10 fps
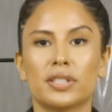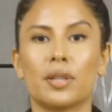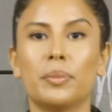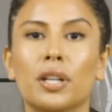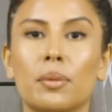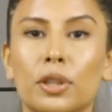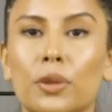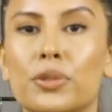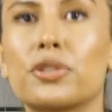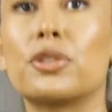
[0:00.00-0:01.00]
this. I'm gonna come
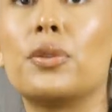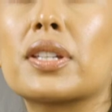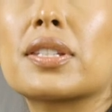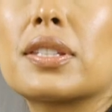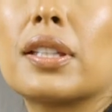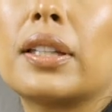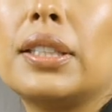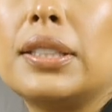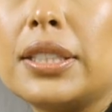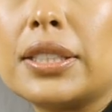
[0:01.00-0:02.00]
closer so you guys can see like
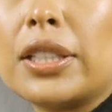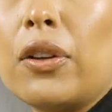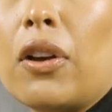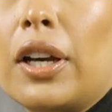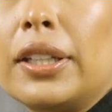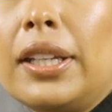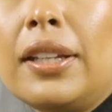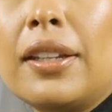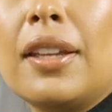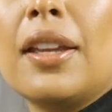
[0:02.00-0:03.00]
the detail on
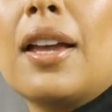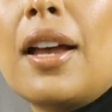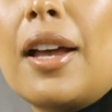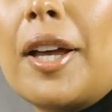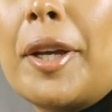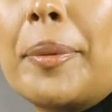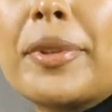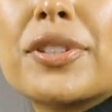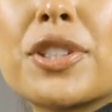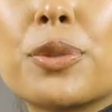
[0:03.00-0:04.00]
it.
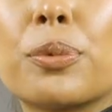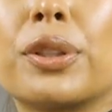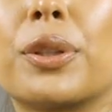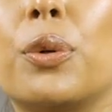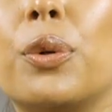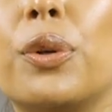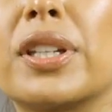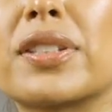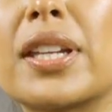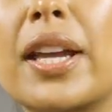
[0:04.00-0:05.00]
It's just really cool and
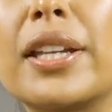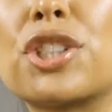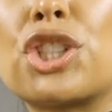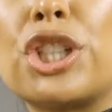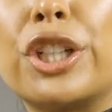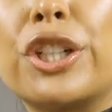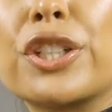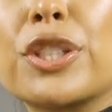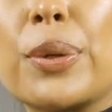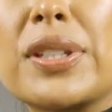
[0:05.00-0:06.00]
it's like kind of
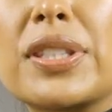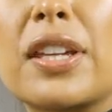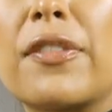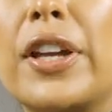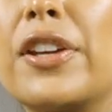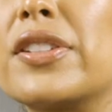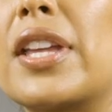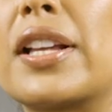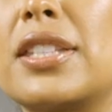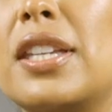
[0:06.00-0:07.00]
sheer, so it's like very
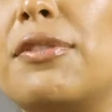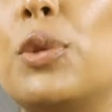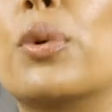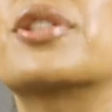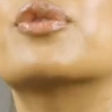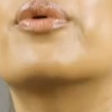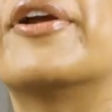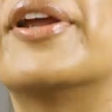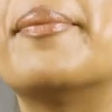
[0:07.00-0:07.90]
sexy if you were to wear